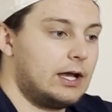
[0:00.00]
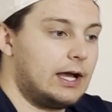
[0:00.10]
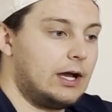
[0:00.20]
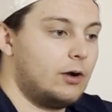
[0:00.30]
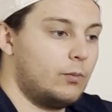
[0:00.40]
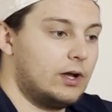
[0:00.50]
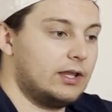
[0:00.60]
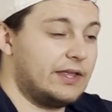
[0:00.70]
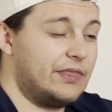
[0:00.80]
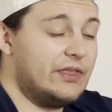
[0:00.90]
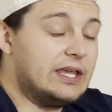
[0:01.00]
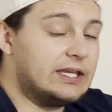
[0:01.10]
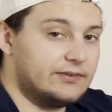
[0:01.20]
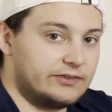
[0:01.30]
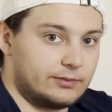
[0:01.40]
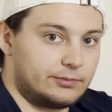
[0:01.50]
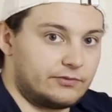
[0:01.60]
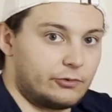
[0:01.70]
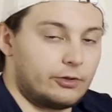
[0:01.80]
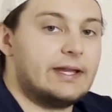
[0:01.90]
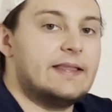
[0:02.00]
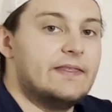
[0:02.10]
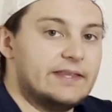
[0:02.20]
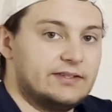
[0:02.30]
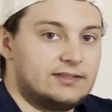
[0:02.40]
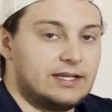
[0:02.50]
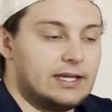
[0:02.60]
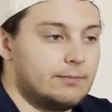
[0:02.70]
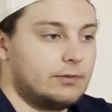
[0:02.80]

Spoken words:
how well I think he's going to perform in this game.